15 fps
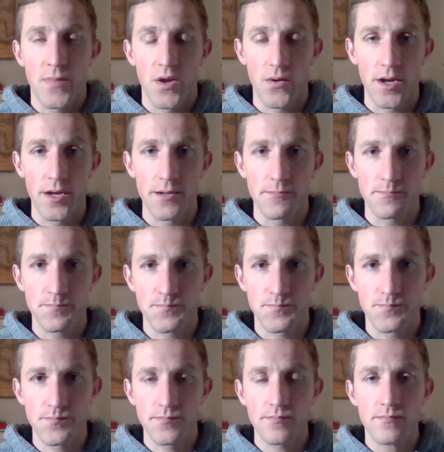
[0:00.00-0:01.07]
Okay.
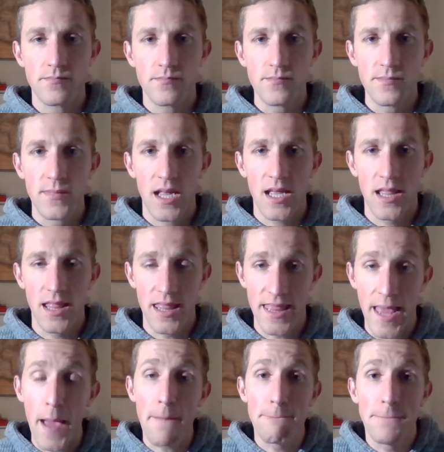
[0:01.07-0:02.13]

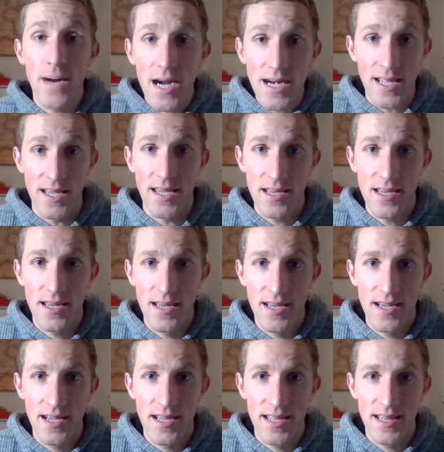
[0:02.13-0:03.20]
That money
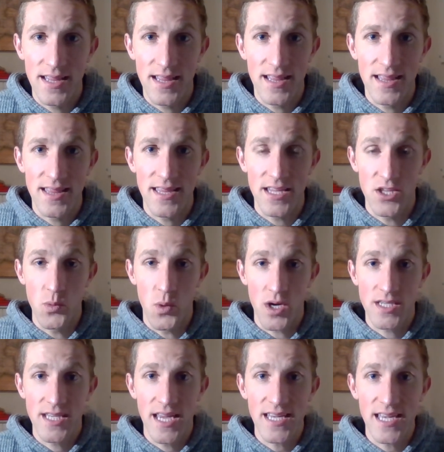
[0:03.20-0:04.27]
that you are
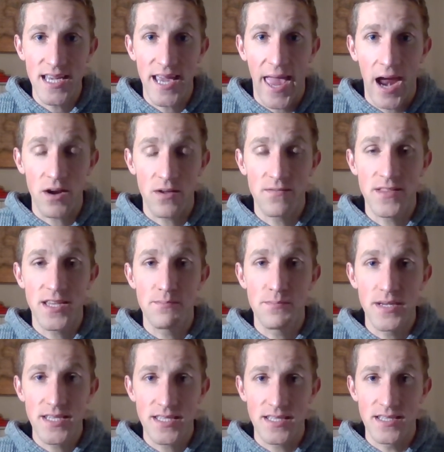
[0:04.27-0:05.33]
taking out of the
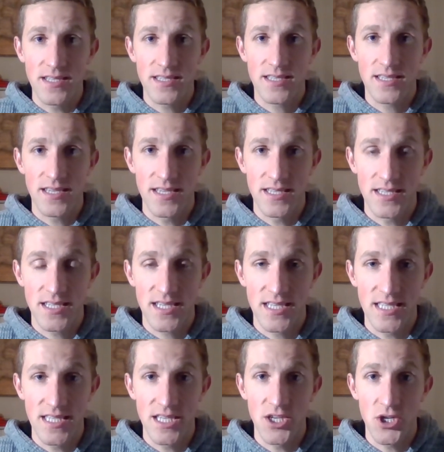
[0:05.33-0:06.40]
business is
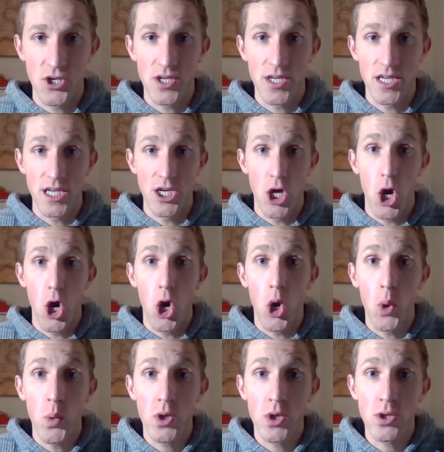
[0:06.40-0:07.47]
considered an
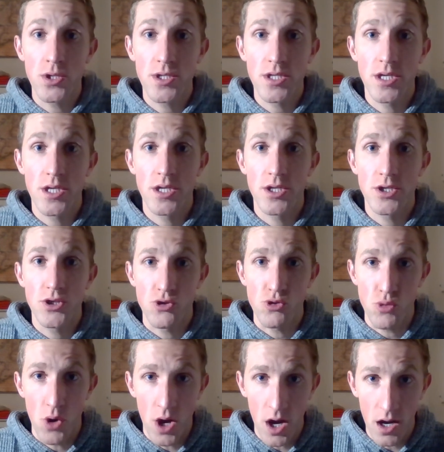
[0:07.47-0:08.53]
owner's
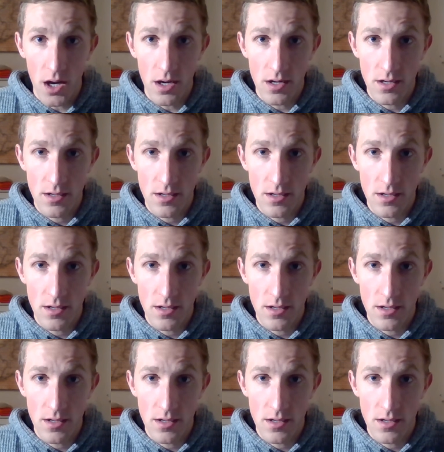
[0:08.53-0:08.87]
draw.